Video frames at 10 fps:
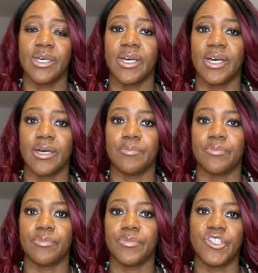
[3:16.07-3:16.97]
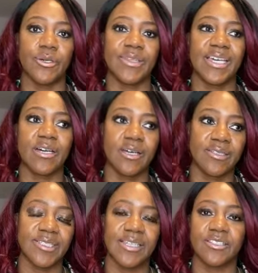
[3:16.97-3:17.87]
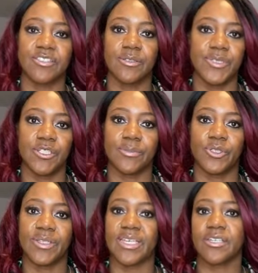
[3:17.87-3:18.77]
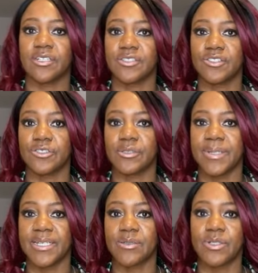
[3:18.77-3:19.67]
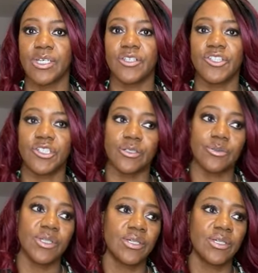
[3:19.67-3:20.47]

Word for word: um you know their holiday that's coming up, or they can't talk about you know